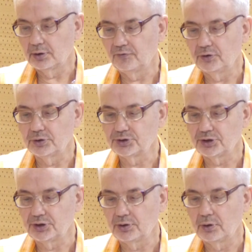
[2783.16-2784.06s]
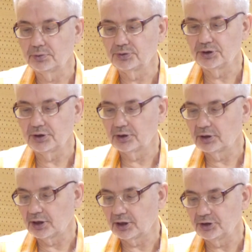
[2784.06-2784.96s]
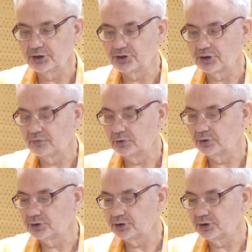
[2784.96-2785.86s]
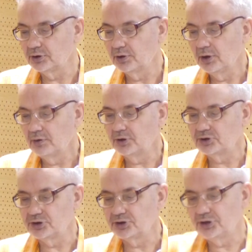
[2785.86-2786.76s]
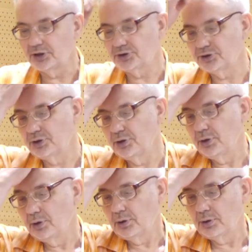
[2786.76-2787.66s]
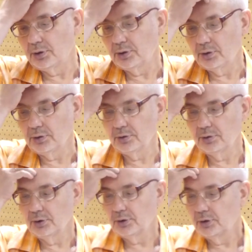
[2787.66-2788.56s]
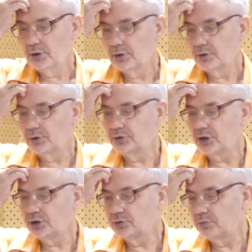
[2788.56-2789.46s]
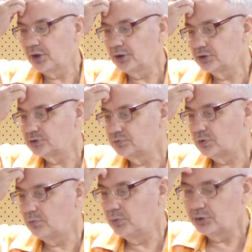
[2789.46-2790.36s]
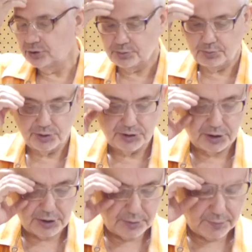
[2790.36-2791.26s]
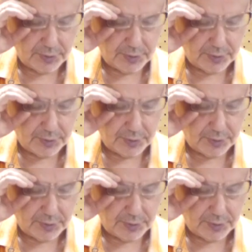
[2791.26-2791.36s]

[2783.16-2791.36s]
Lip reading: velocity of the characteristic velocity, which is just 10 to minus 4 meters per second.